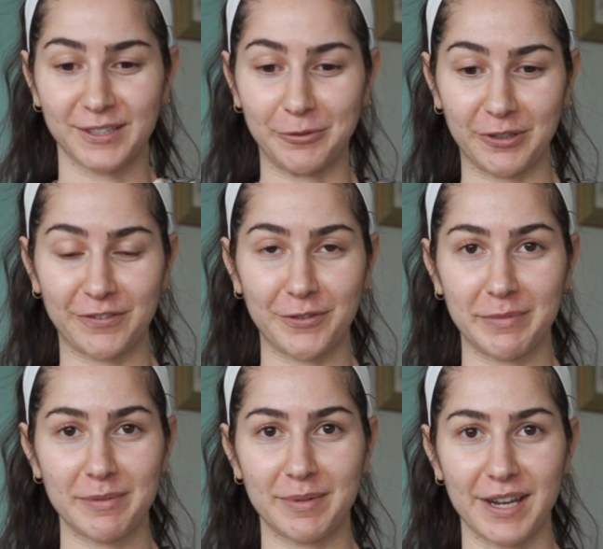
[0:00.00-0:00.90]
to work for
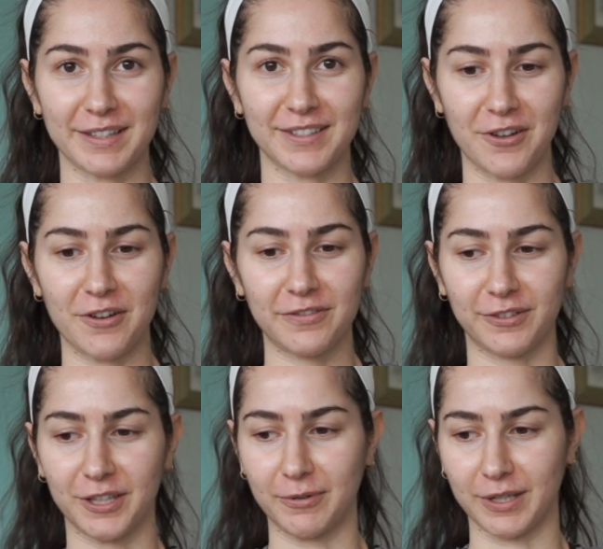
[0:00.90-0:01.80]
me, but it's not
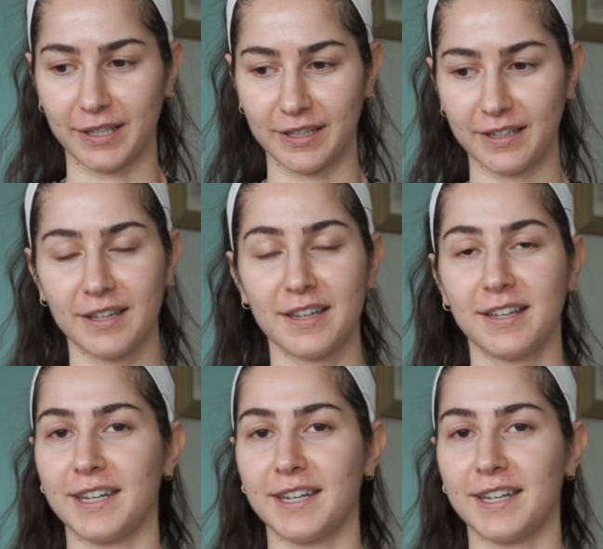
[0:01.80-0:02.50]
fully working.